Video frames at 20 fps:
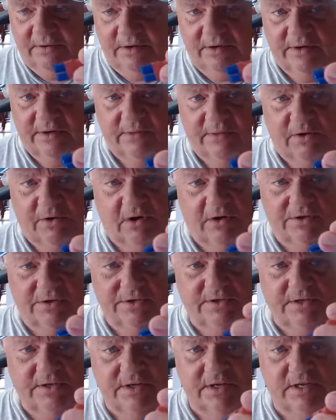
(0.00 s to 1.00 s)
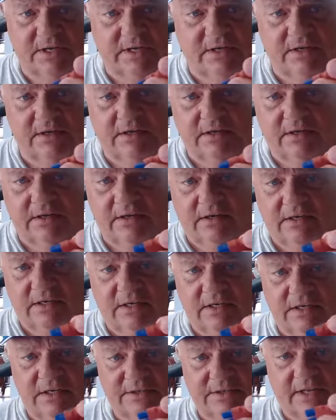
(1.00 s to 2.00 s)
from RC. He
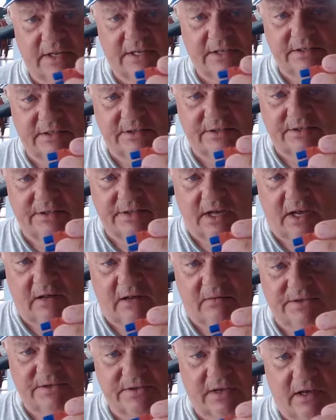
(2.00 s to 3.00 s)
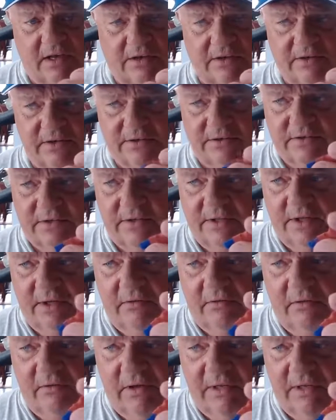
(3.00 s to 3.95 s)
does an excellent job of soldering stuff. I